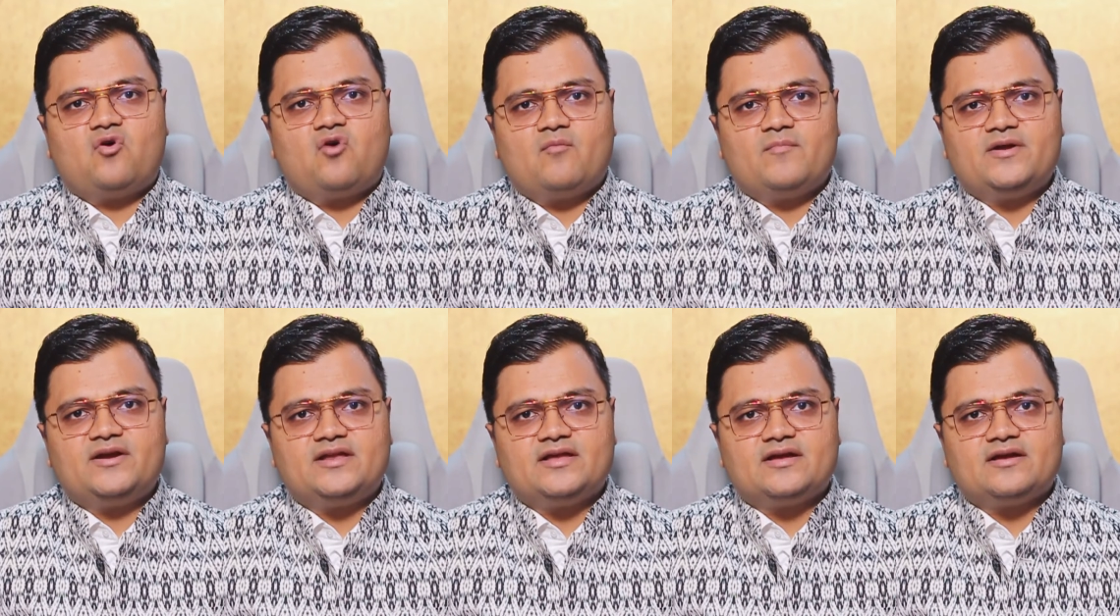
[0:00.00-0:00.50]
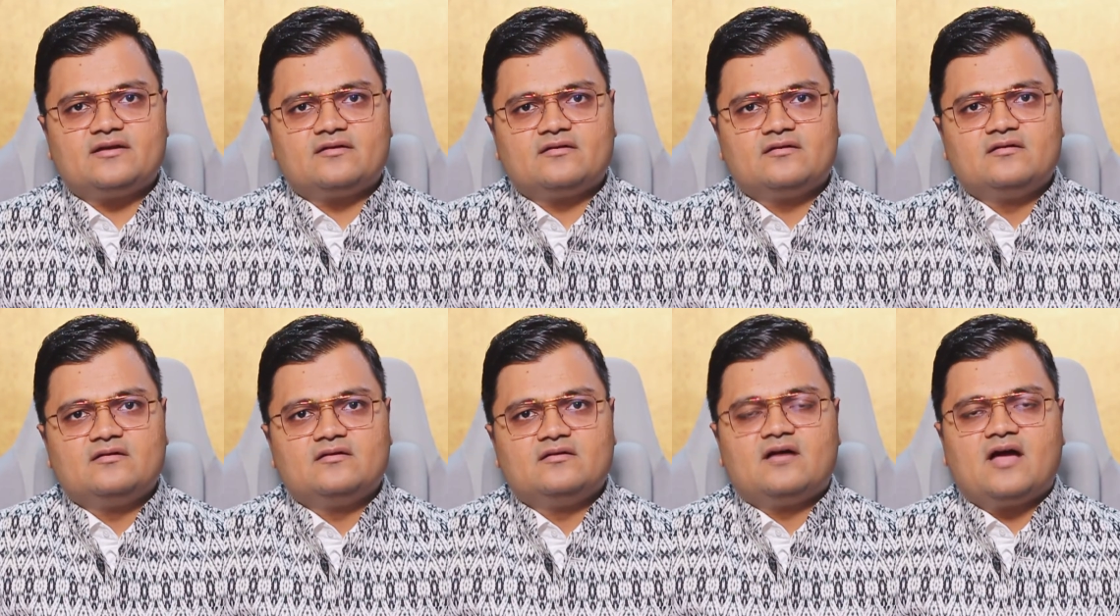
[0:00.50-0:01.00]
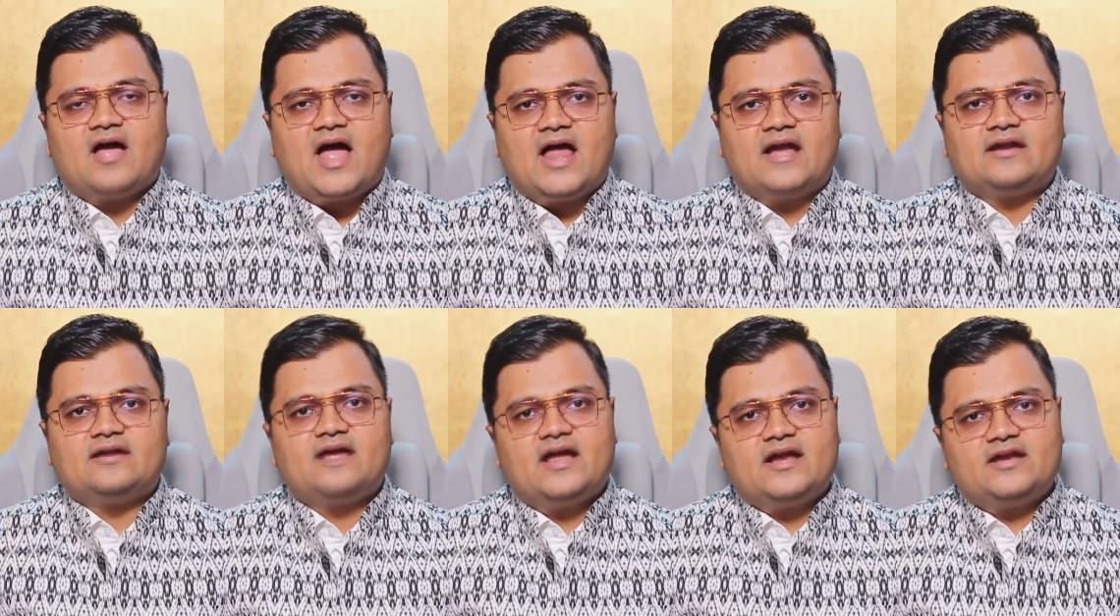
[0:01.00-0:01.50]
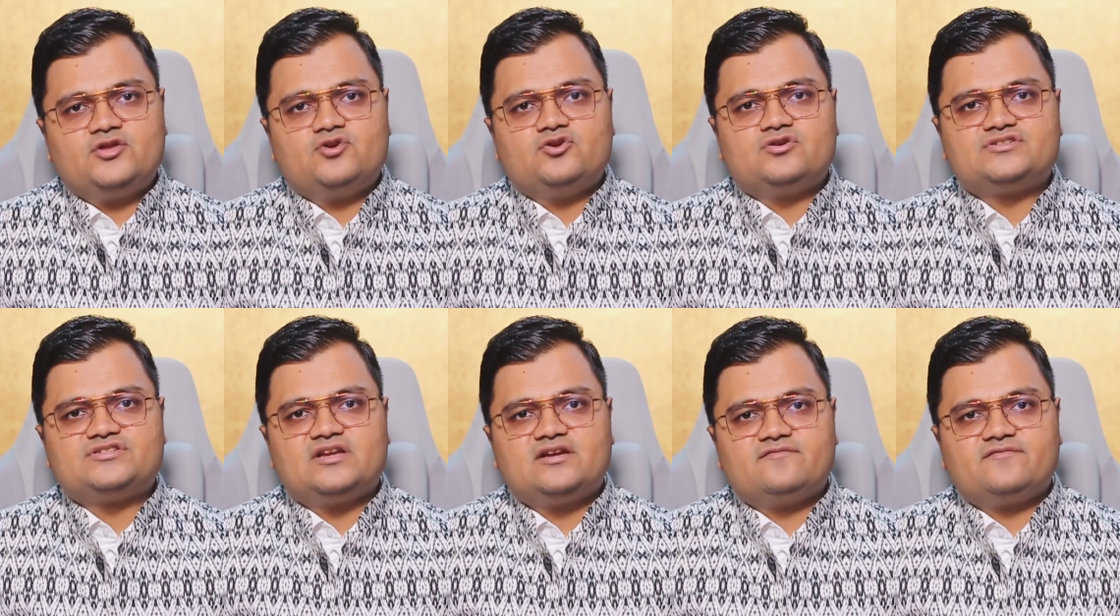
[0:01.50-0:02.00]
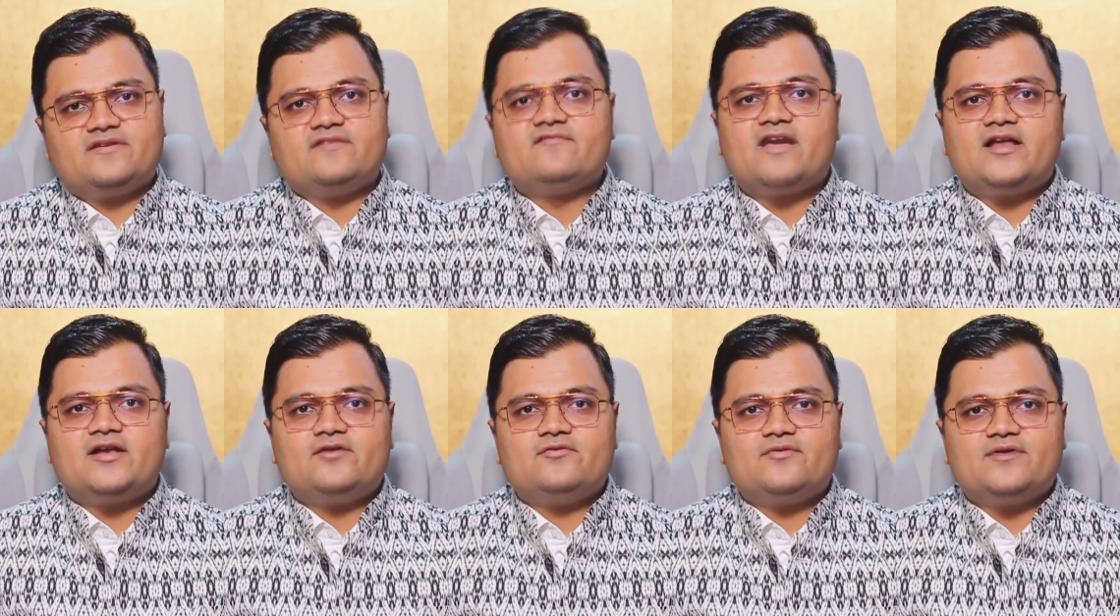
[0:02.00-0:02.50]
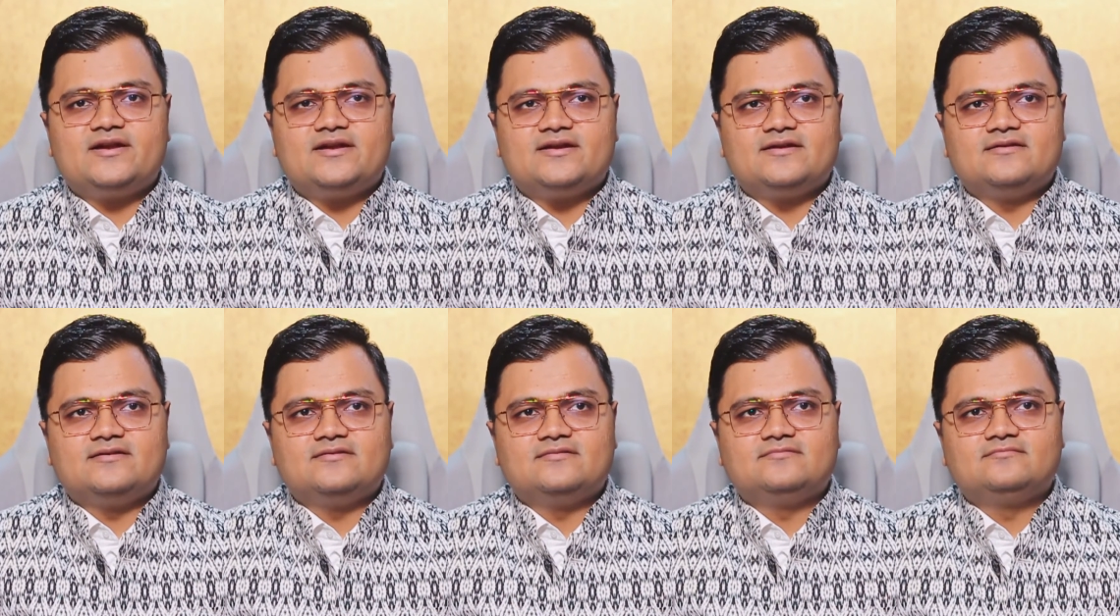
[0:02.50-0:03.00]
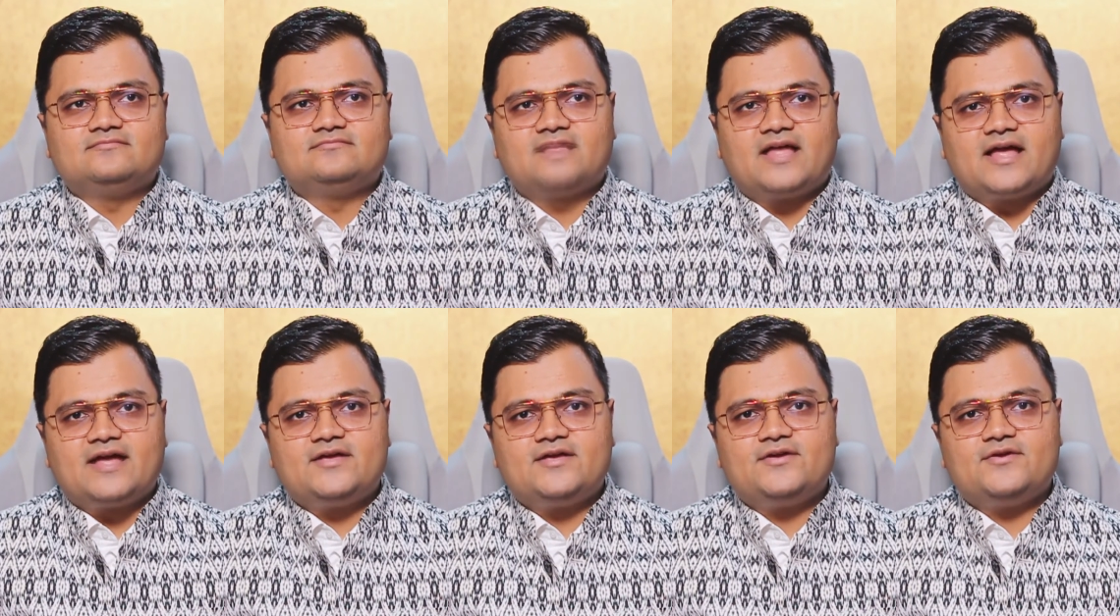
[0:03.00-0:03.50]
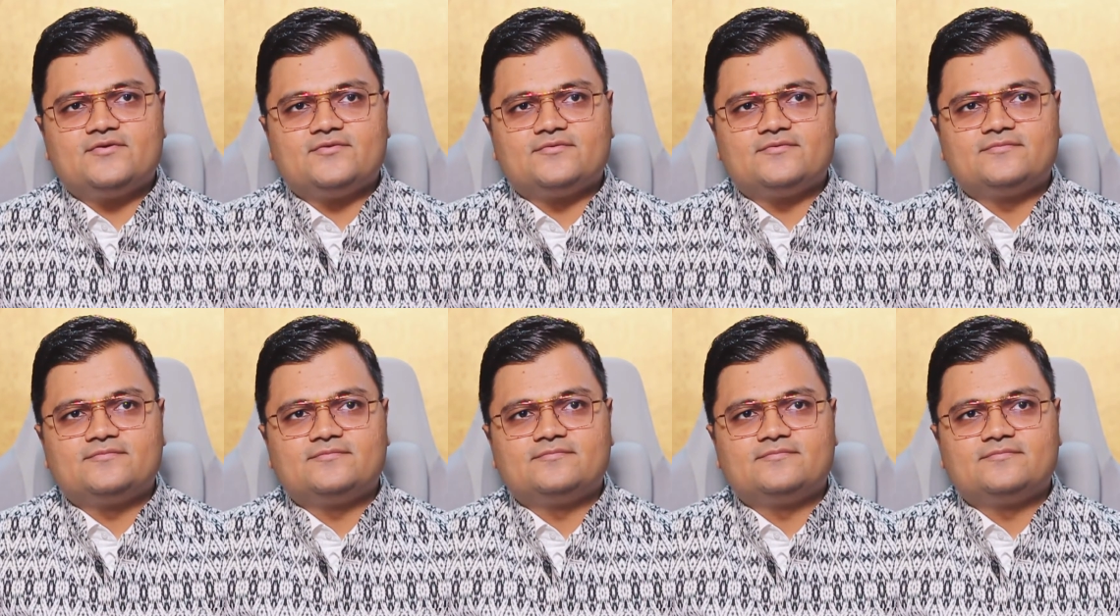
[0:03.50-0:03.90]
vomiting and get yourself evaluated. Thank you.